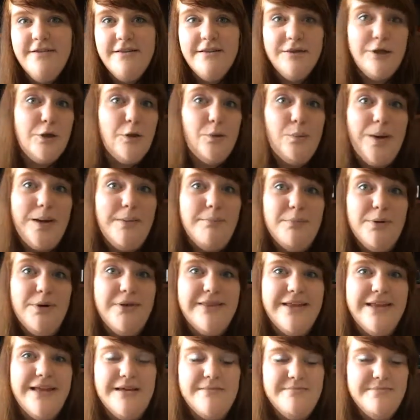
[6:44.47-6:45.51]
little white
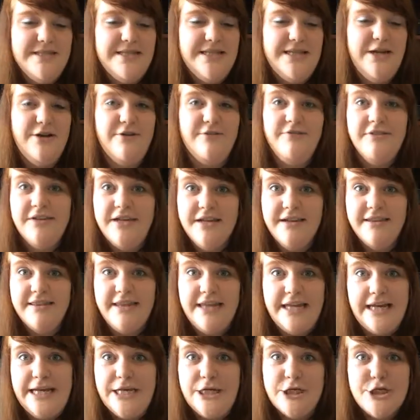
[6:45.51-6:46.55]
book that comes in there, via
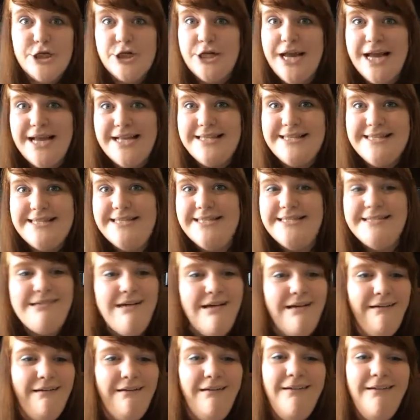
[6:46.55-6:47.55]
the internets.